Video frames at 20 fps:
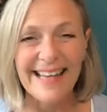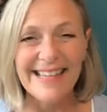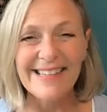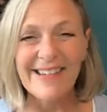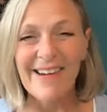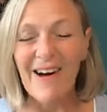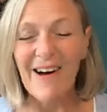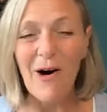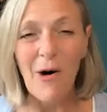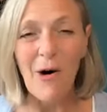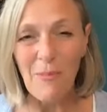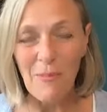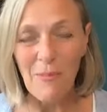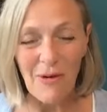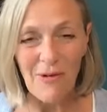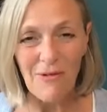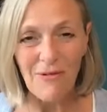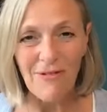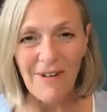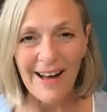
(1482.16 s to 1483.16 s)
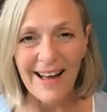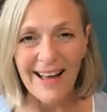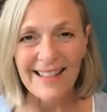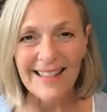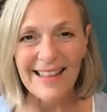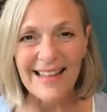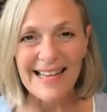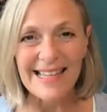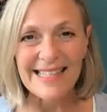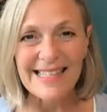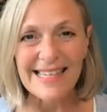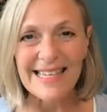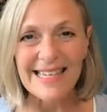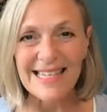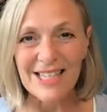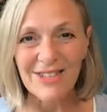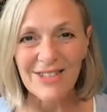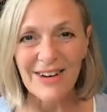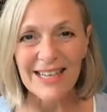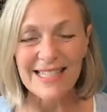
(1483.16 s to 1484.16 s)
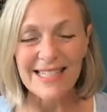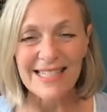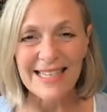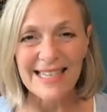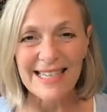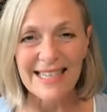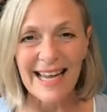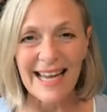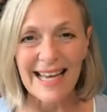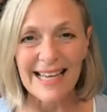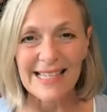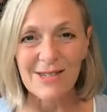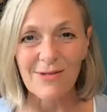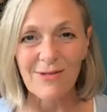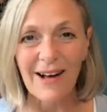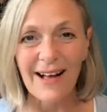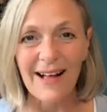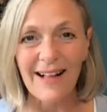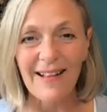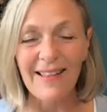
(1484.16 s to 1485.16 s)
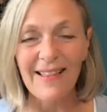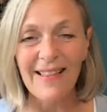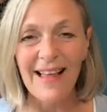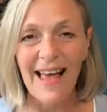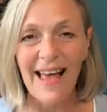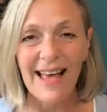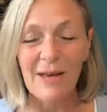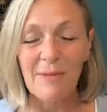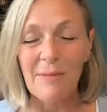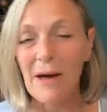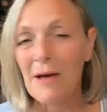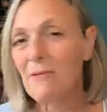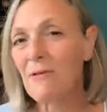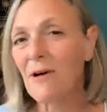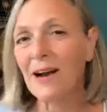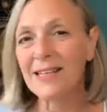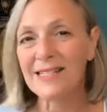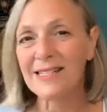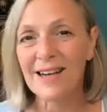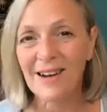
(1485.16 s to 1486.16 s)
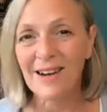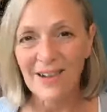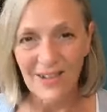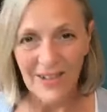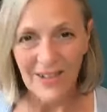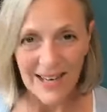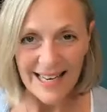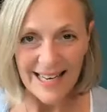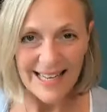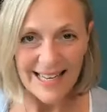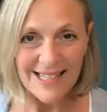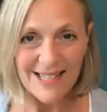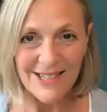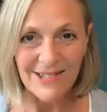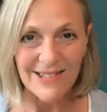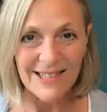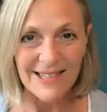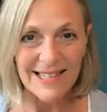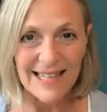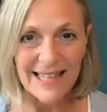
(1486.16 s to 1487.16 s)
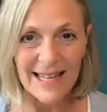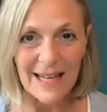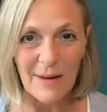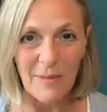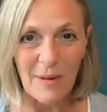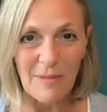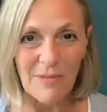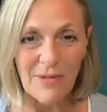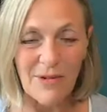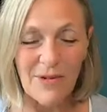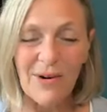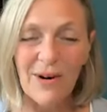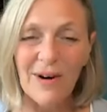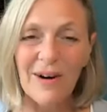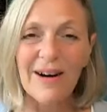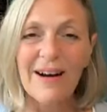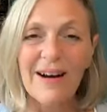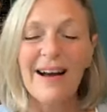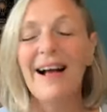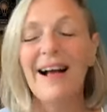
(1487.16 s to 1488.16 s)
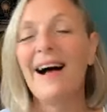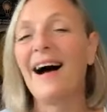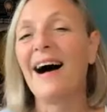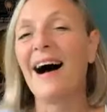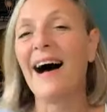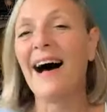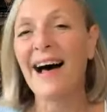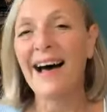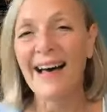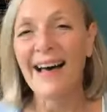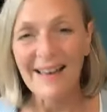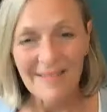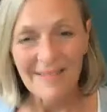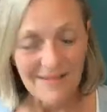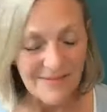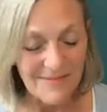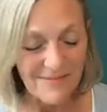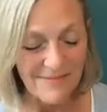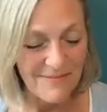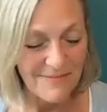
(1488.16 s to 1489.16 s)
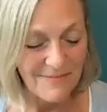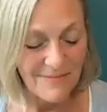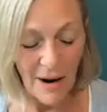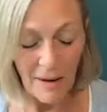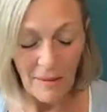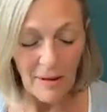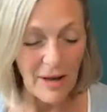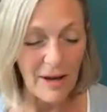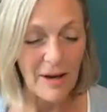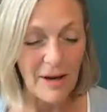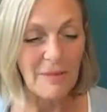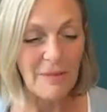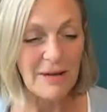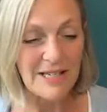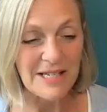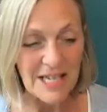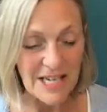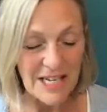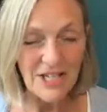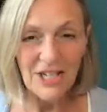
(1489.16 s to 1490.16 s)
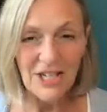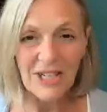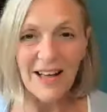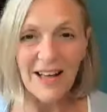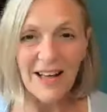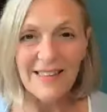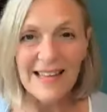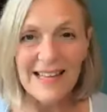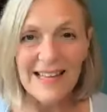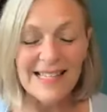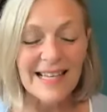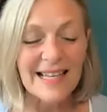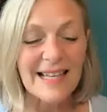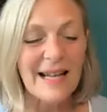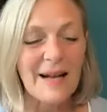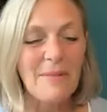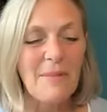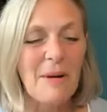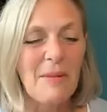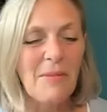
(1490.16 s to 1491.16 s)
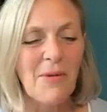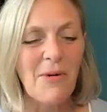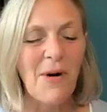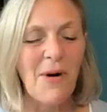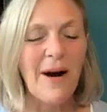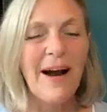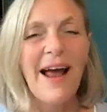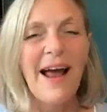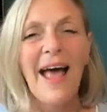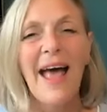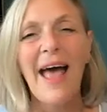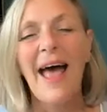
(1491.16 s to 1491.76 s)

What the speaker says: So I hope you find these interesting as well. You might want to start looking into it a little bit more. I'm probably going to be teaching on these a little bit more.